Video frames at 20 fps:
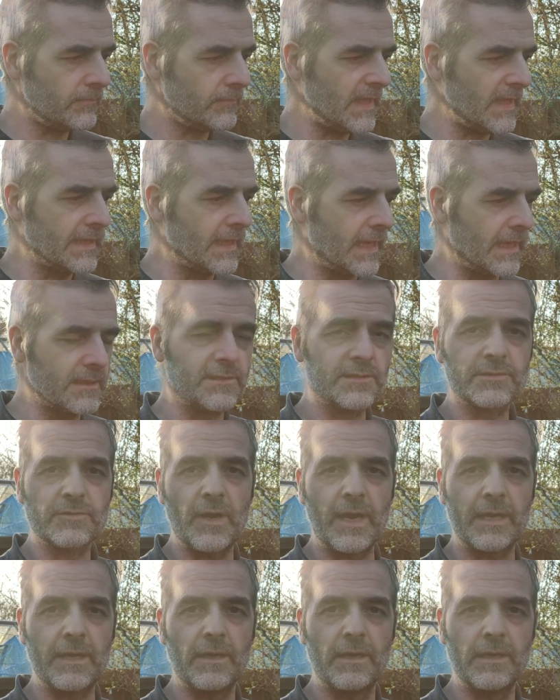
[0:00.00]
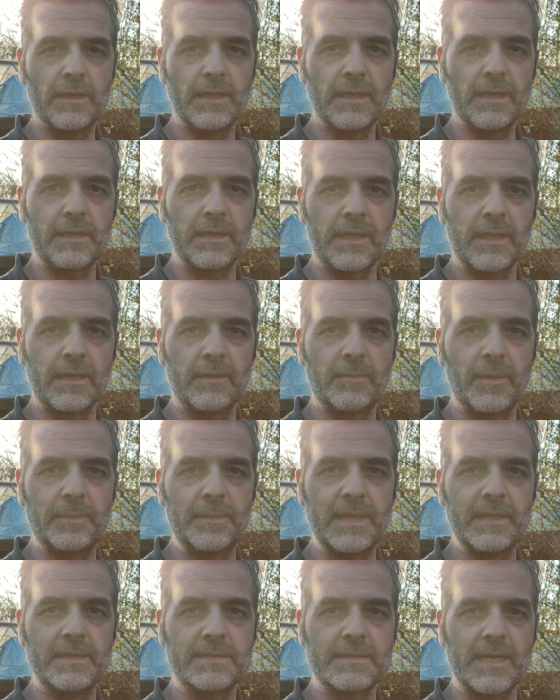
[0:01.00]
yeah, I'll just crack on. I think
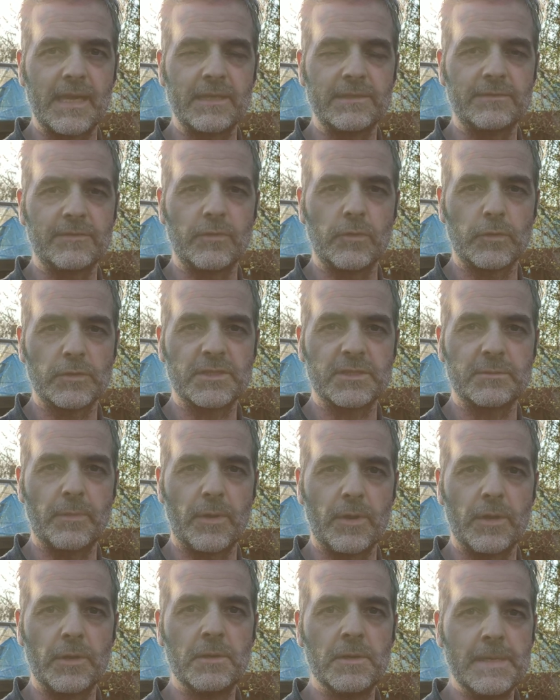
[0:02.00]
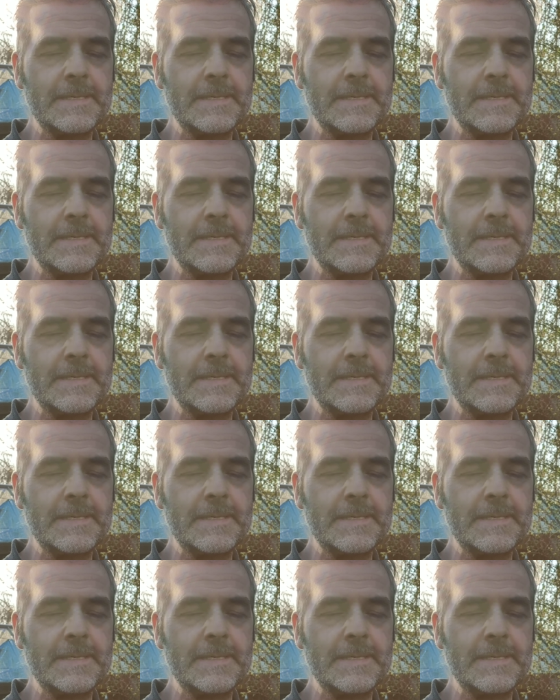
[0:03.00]
maybe stage 4 tomorrow,